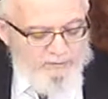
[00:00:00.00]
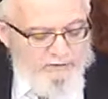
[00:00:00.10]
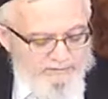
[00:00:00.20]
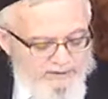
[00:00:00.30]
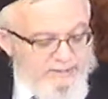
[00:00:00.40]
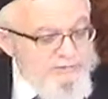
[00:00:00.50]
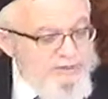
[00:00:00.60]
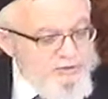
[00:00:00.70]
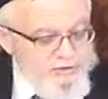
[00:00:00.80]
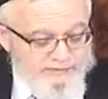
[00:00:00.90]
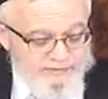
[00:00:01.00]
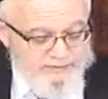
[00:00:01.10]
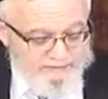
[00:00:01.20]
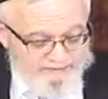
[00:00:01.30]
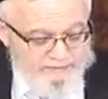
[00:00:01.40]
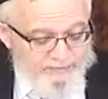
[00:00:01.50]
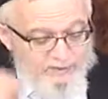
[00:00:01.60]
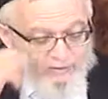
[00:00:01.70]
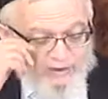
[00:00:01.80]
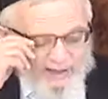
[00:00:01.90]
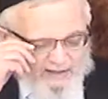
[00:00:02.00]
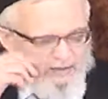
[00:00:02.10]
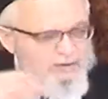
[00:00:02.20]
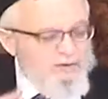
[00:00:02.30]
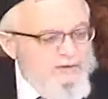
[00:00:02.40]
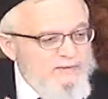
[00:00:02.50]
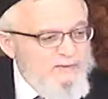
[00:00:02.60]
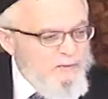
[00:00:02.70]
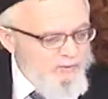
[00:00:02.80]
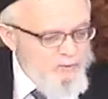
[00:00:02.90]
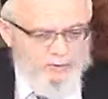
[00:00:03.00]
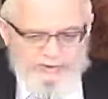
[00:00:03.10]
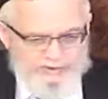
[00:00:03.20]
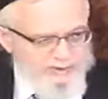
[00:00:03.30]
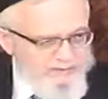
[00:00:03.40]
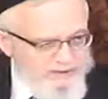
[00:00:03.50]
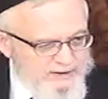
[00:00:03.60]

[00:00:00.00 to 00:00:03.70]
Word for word: know believe in the You know, God can only four you warn you so many